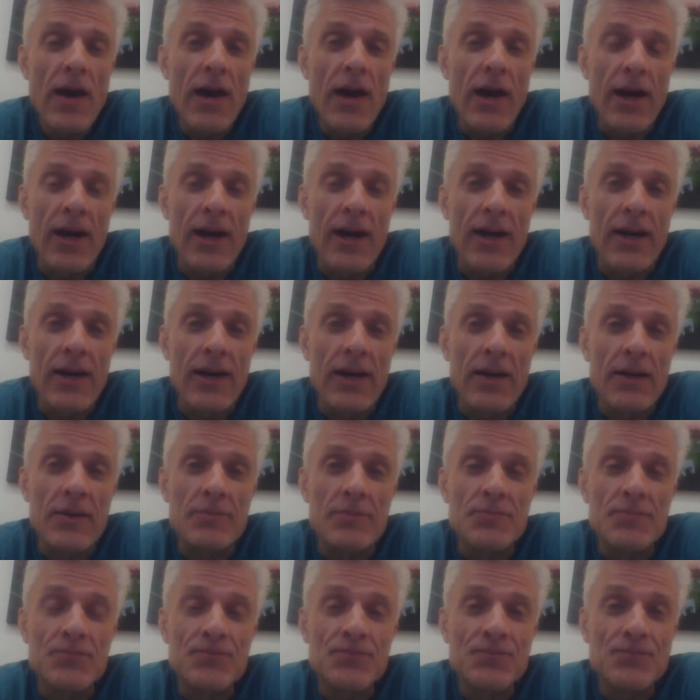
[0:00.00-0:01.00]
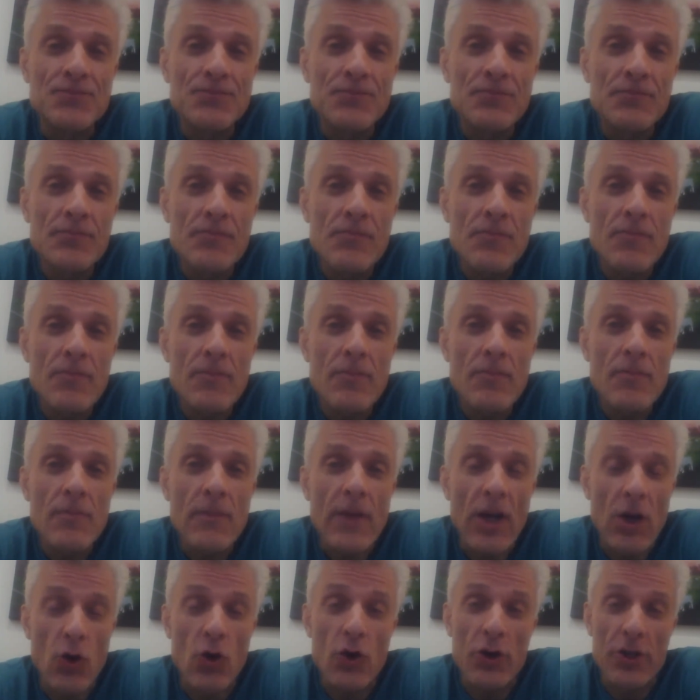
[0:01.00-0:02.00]

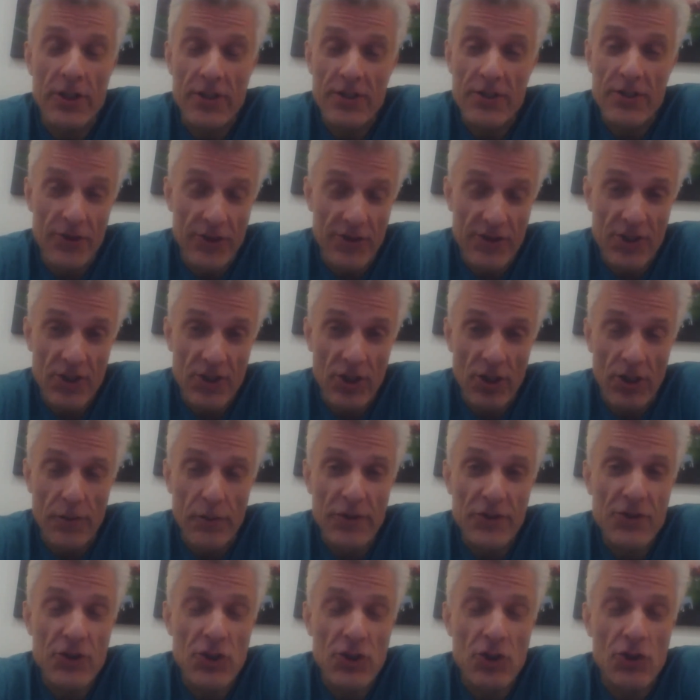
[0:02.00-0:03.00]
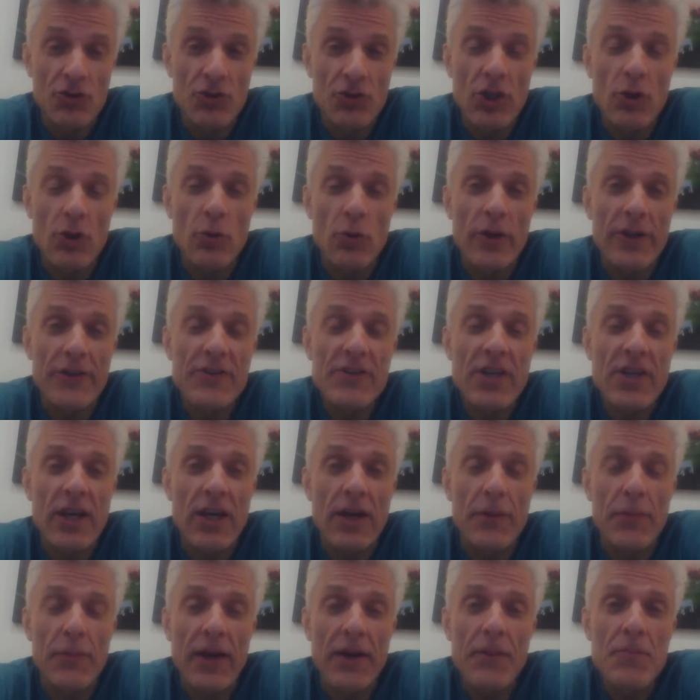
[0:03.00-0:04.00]
According to the syllabus. You'll know what's
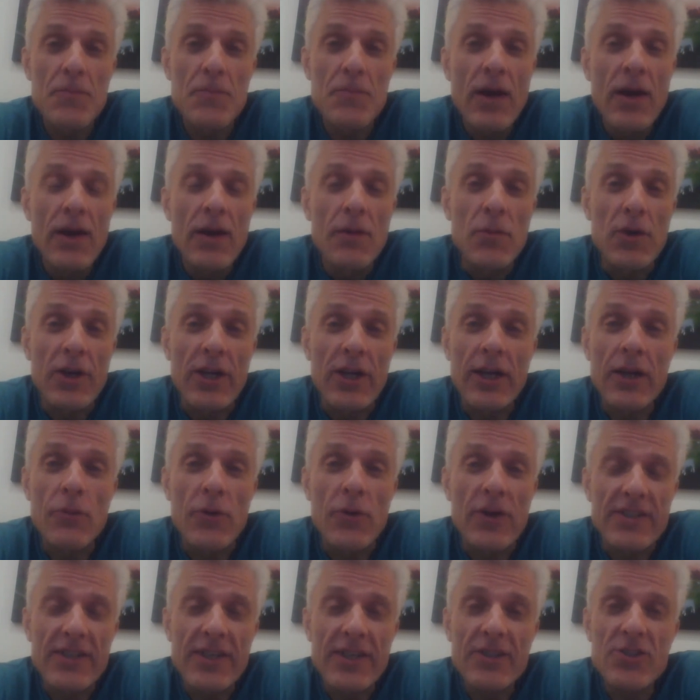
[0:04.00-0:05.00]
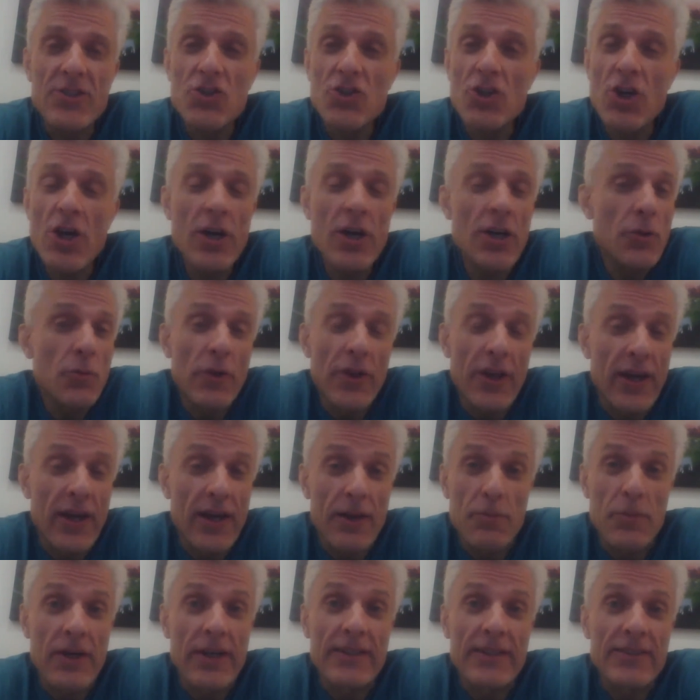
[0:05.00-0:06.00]
coming. But anyways, get started with
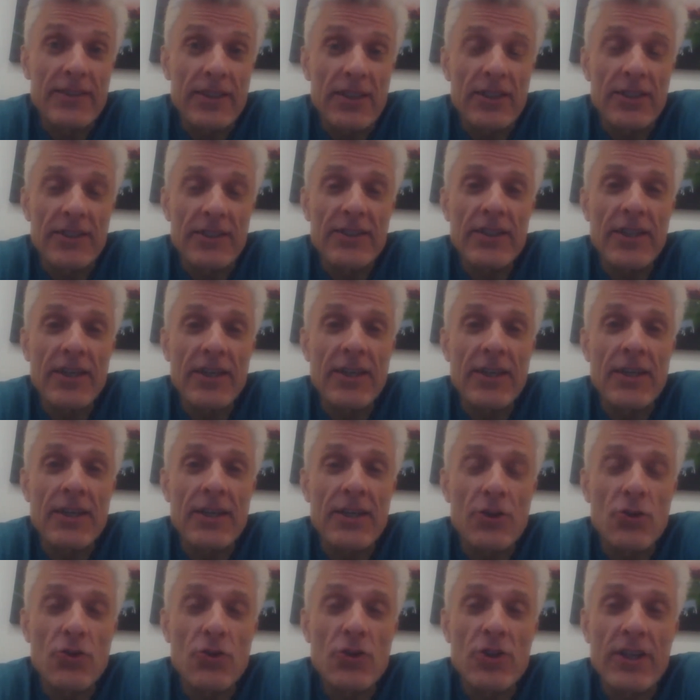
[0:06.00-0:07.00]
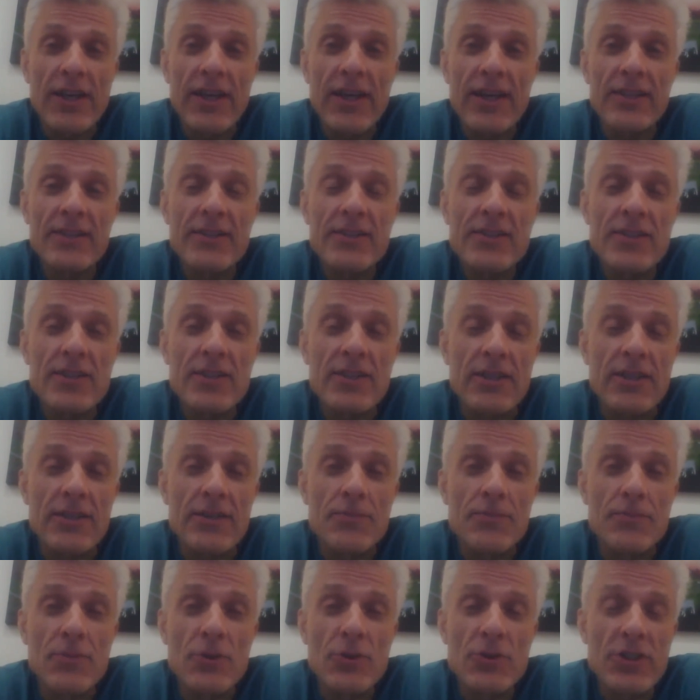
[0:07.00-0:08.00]
that basically. You can get
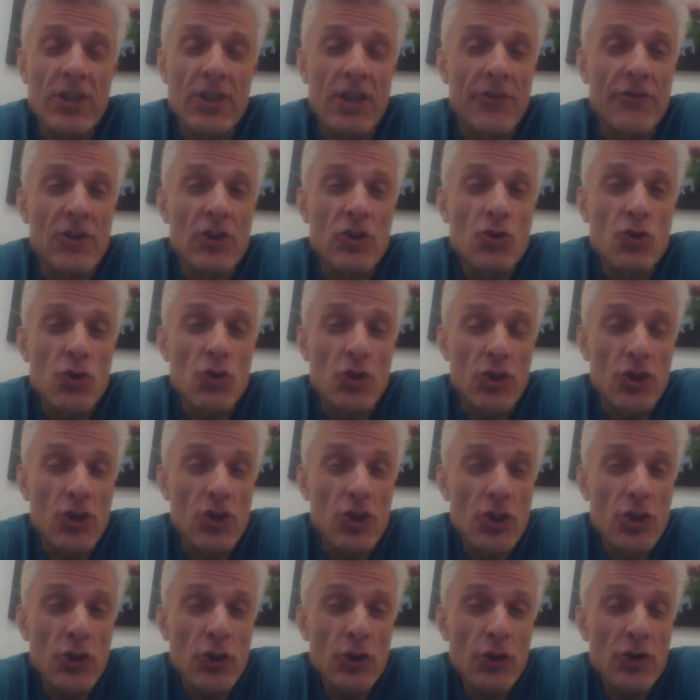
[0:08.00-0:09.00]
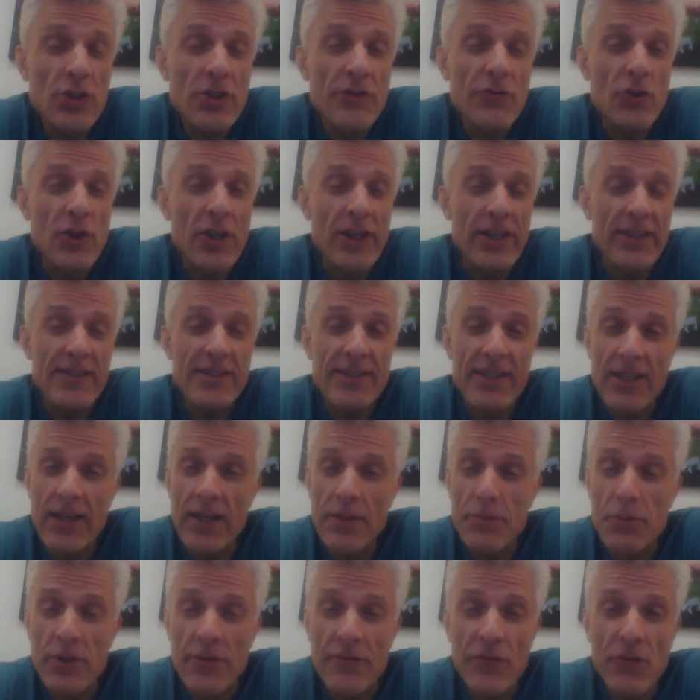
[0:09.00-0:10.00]
yourself introduced. If you get set
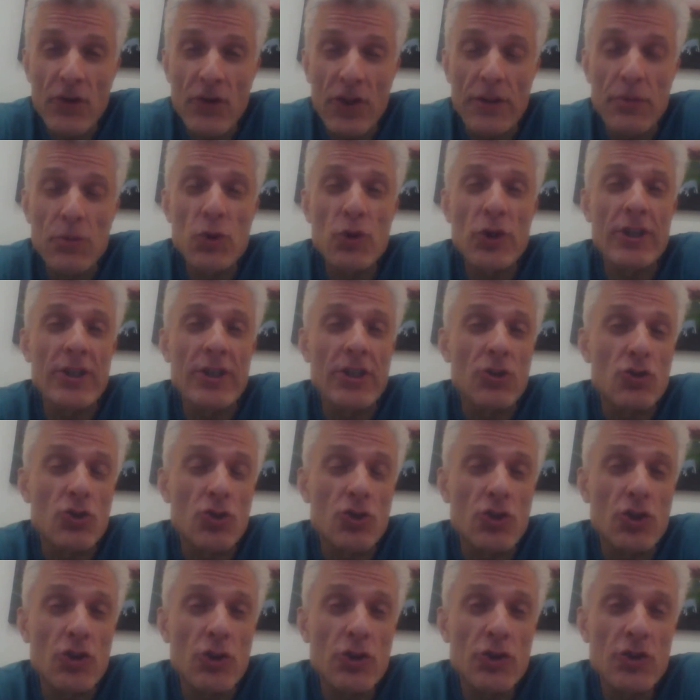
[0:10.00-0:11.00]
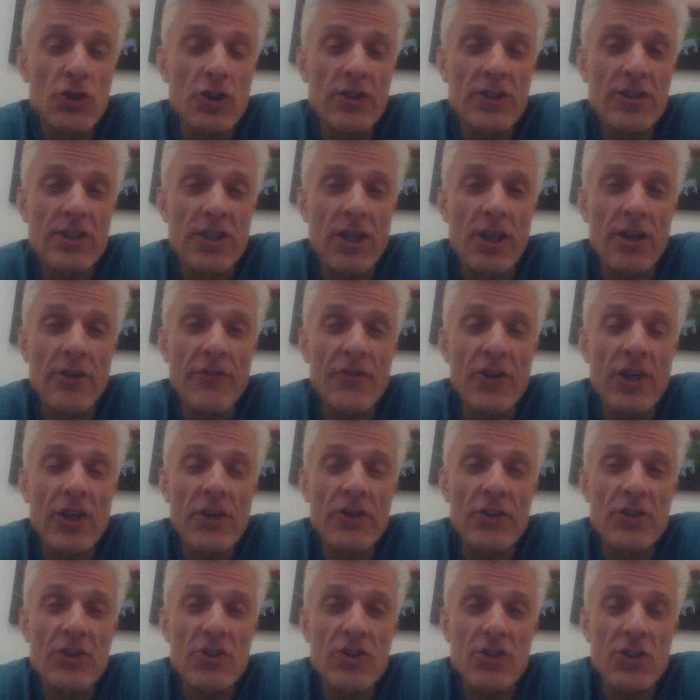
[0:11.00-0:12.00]
up on Flipgrid, introduce yourself.
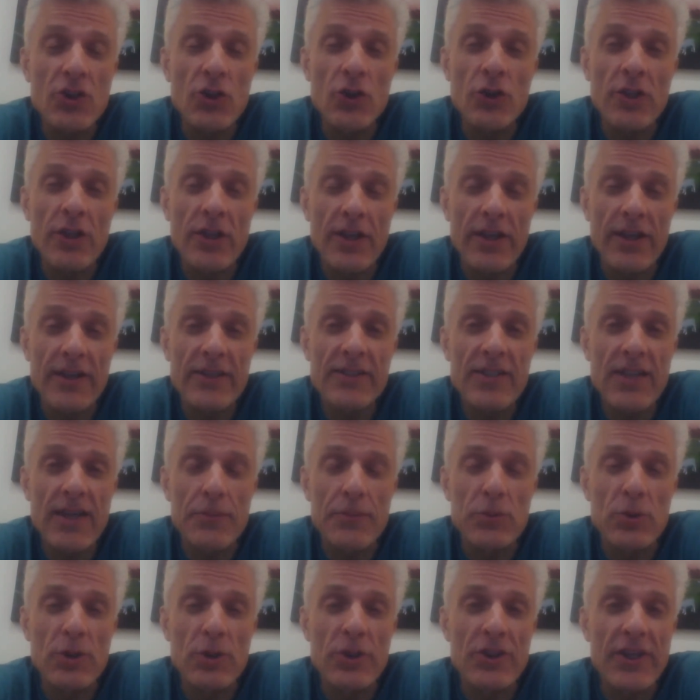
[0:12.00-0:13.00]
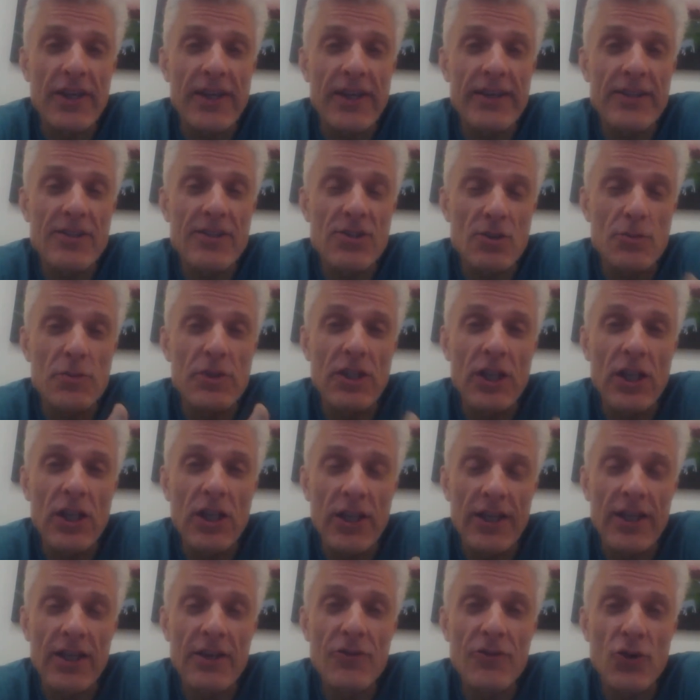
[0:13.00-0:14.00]
Very soon, in the next couple of days, will be the
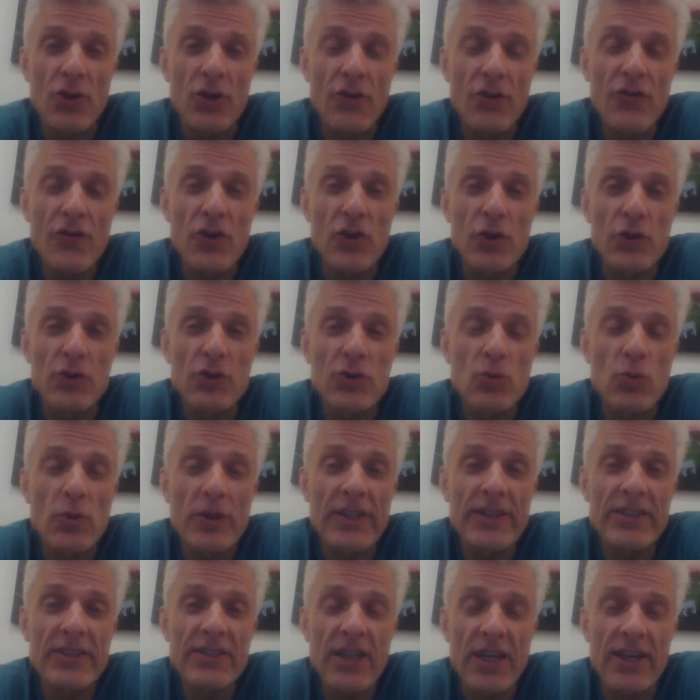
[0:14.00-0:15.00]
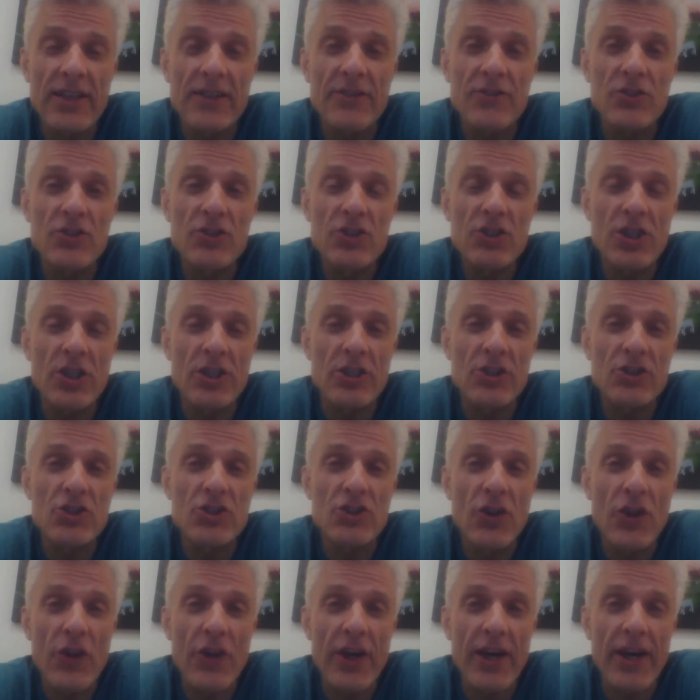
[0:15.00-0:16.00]
link for the first week's kind of
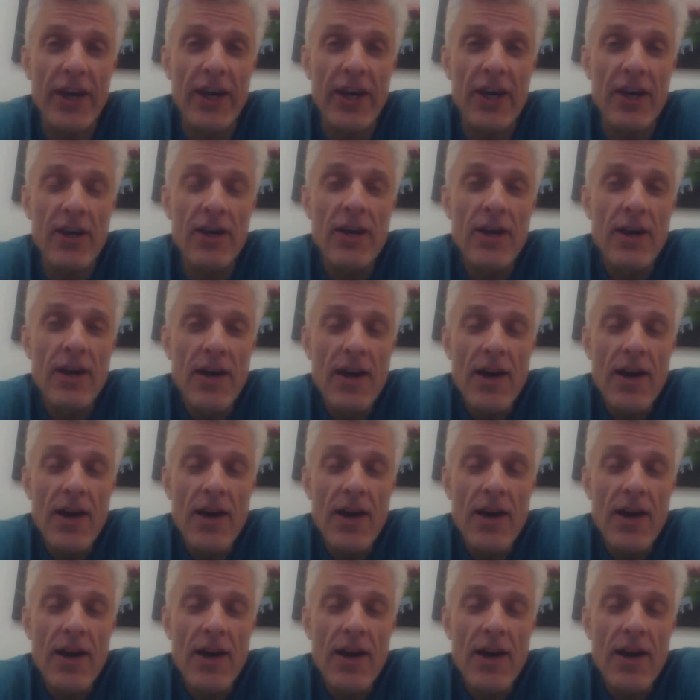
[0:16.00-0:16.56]
discussion there.